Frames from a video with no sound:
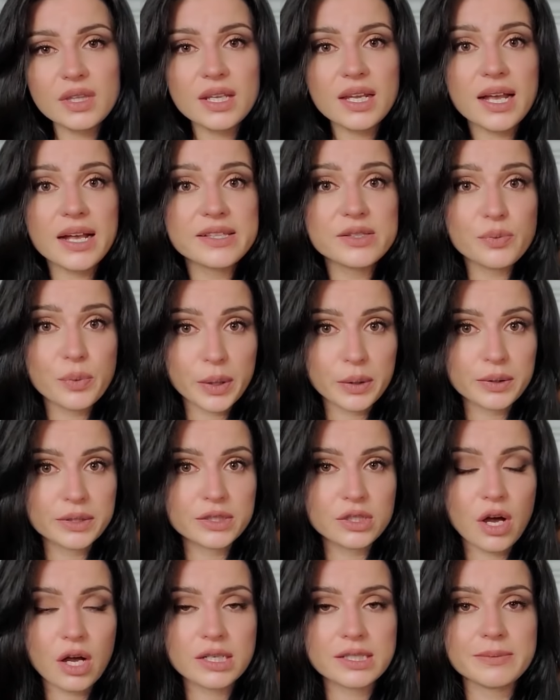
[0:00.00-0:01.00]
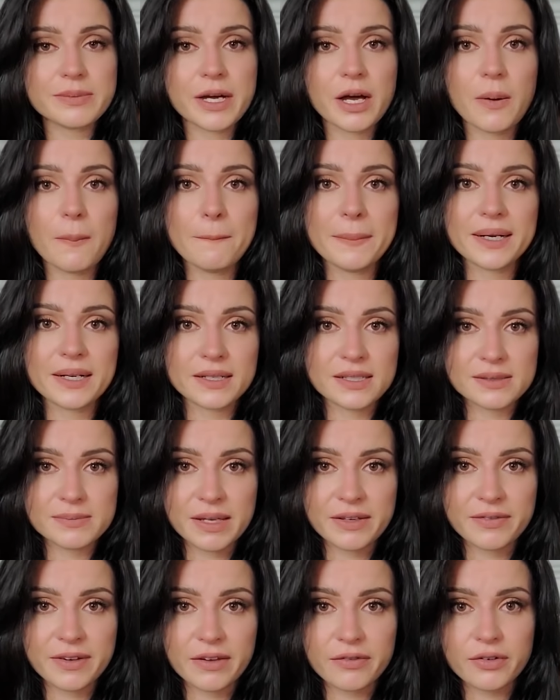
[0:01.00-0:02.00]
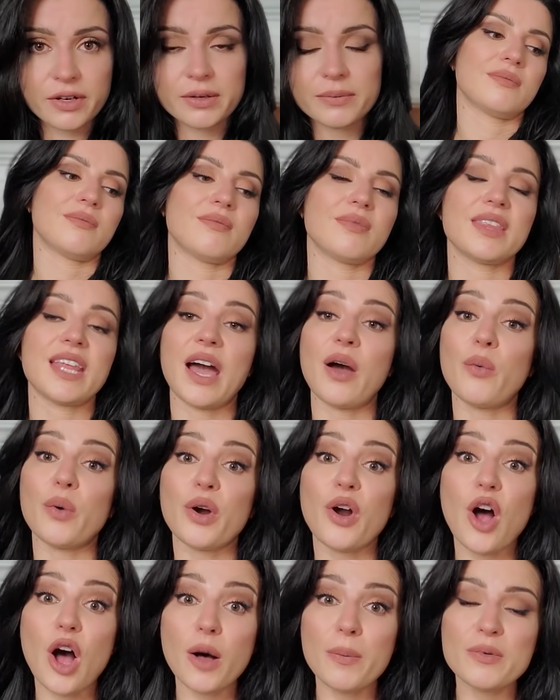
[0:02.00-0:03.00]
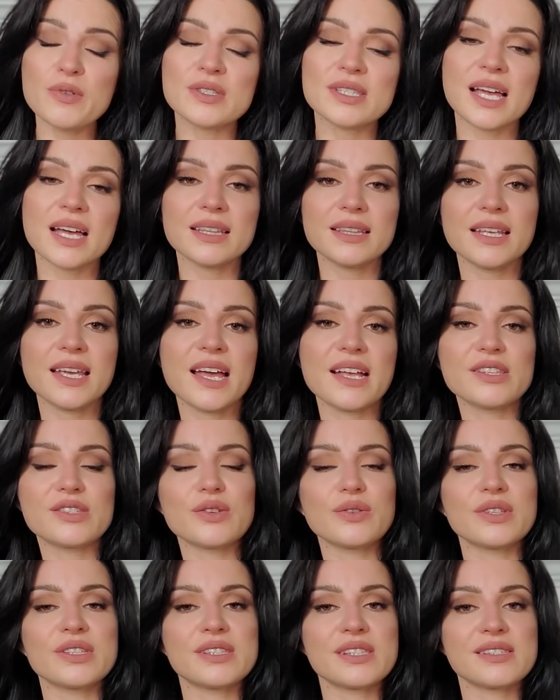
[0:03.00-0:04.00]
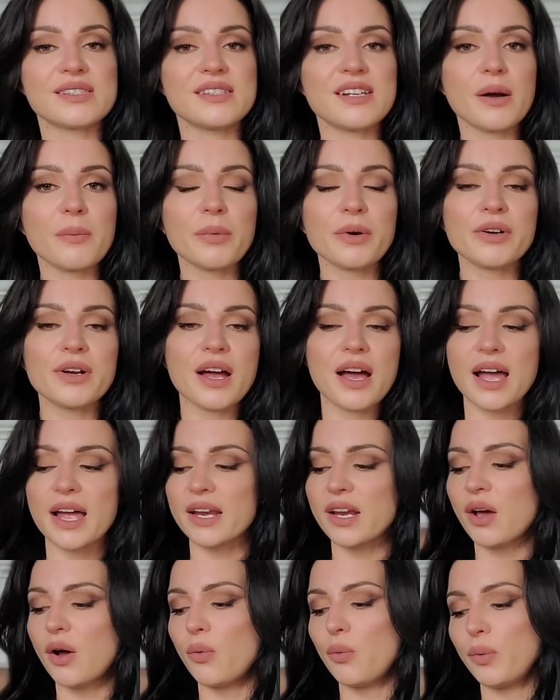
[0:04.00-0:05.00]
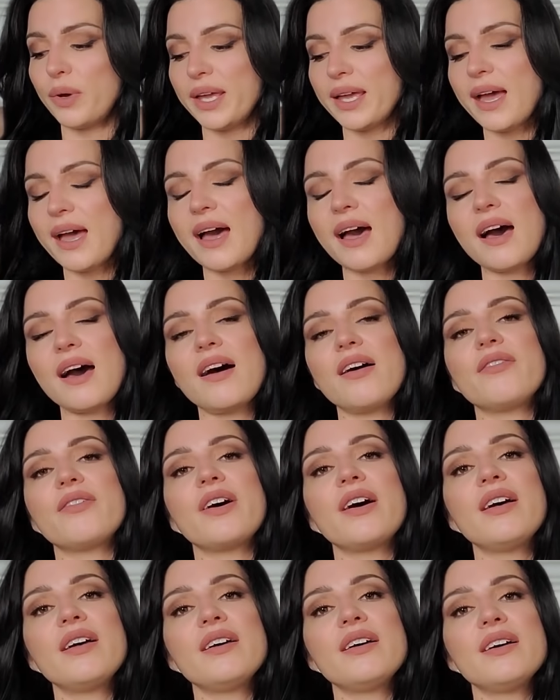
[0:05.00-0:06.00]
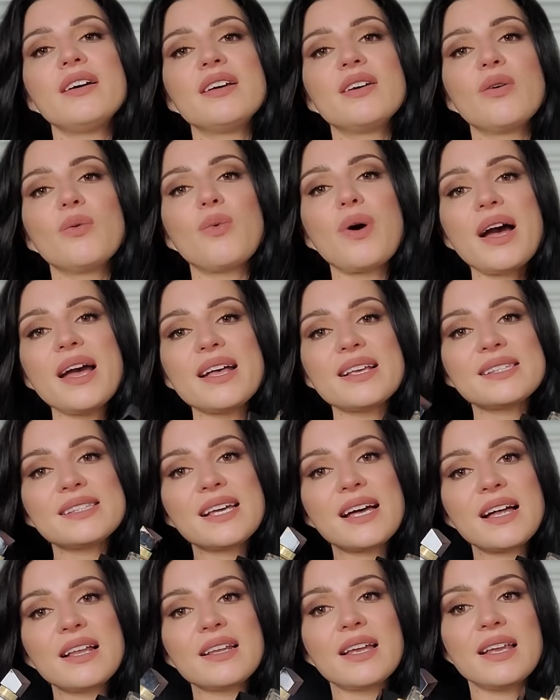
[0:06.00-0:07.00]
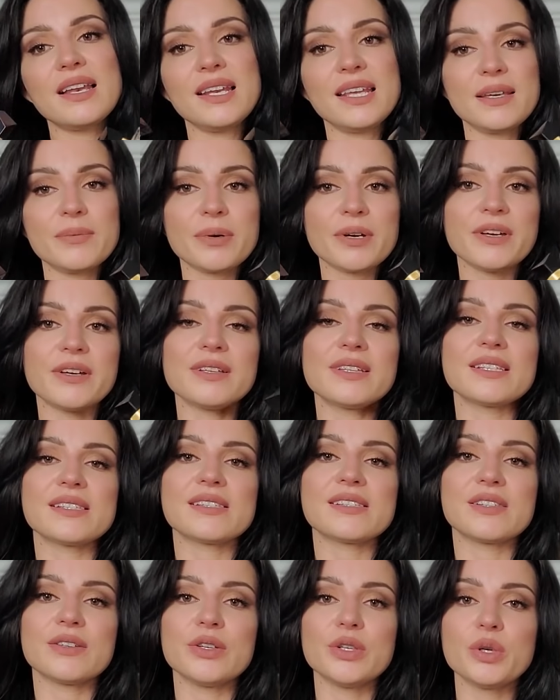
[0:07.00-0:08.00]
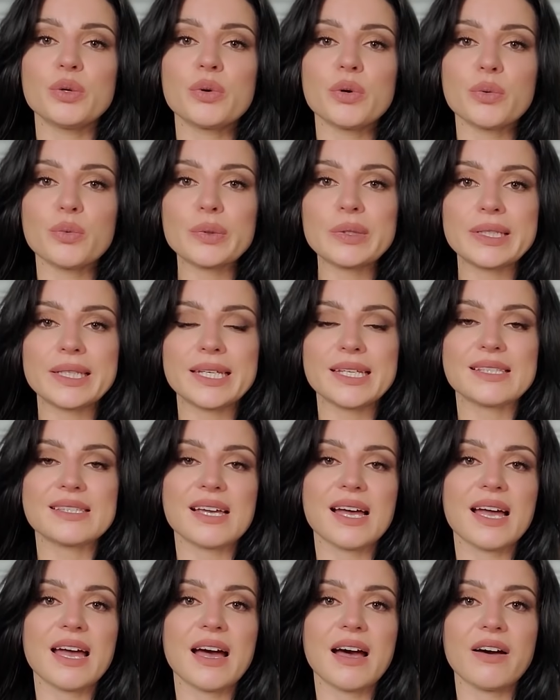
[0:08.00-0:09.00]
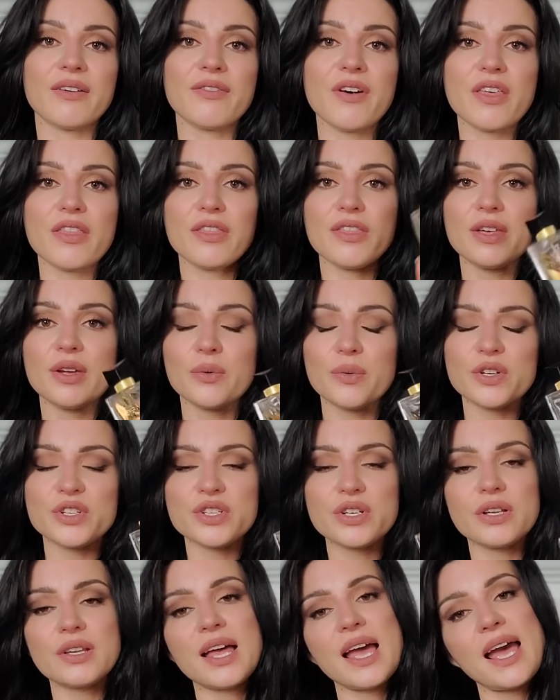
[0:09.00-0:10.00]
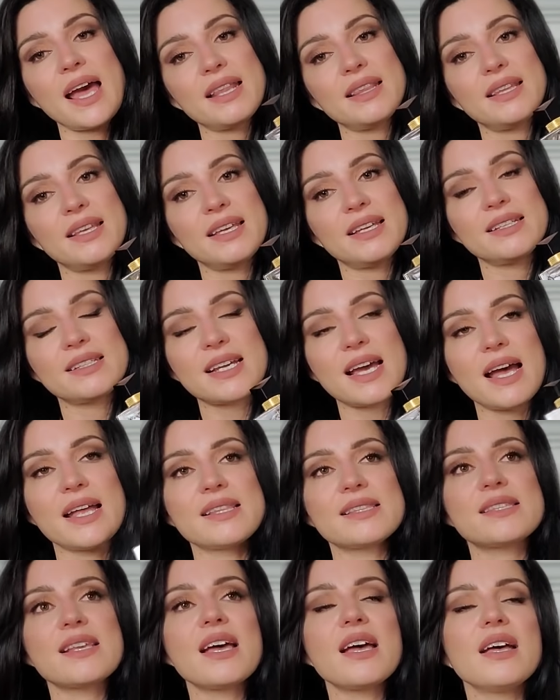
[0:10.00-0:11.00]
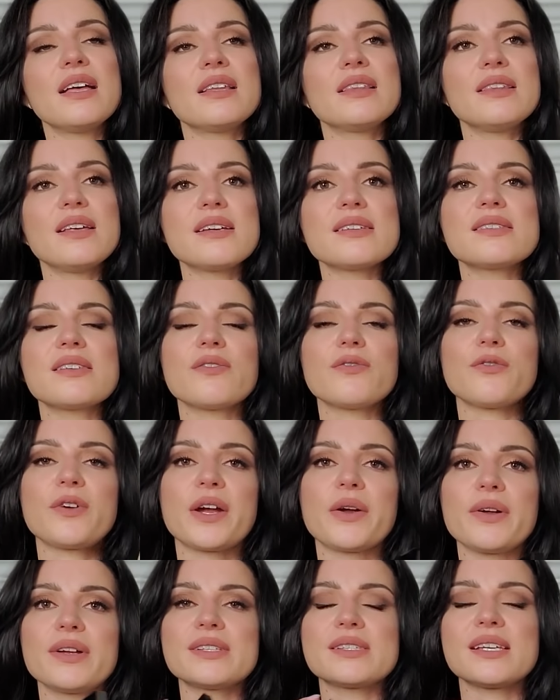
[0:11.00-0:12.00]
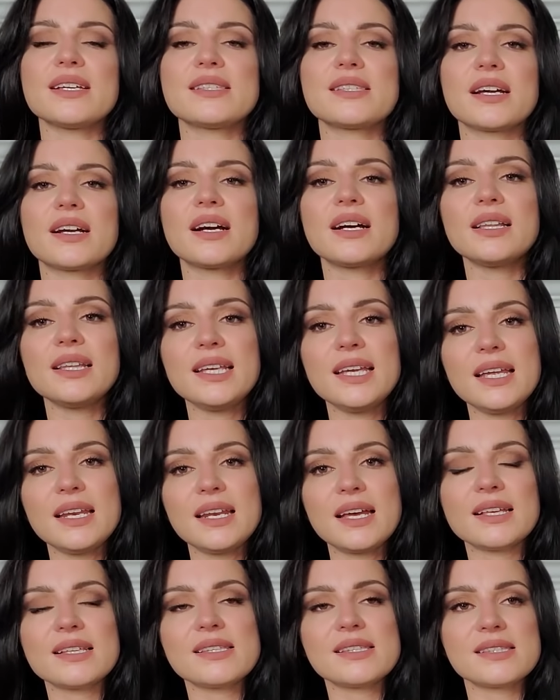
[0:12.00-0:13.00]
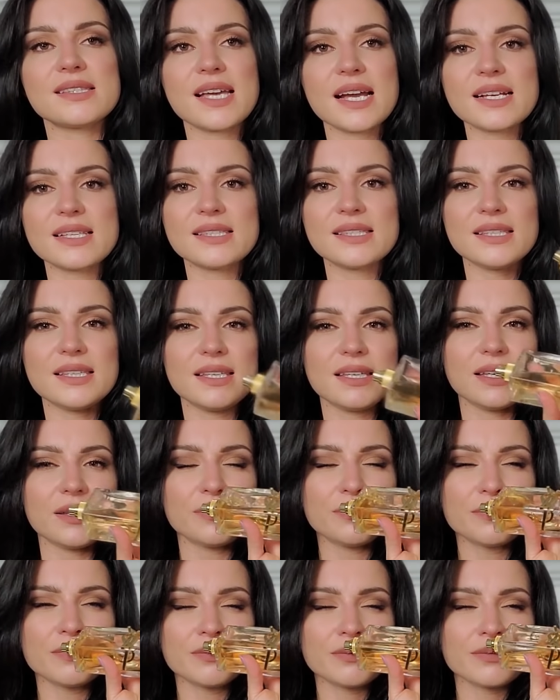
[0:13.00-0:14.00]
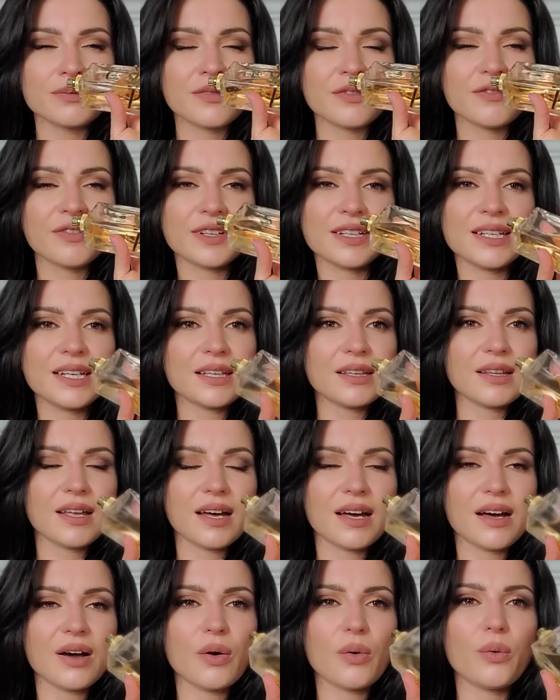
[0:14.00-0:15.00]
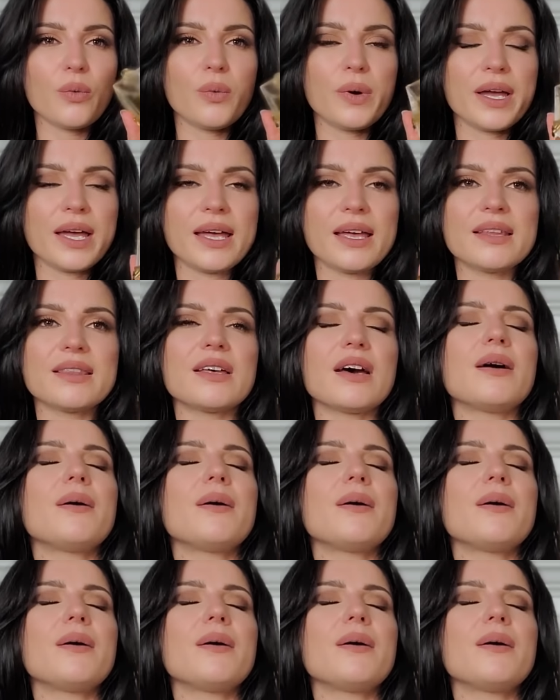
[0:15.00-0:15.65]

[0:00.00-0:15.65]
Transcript: it's rarely talked about, but it is my favorite. Now we're almost at the end. So this is number nine. We have YSL Libre. This is the newer release. I have the original and the intense. This fragrance is a clean, sexy vanilla with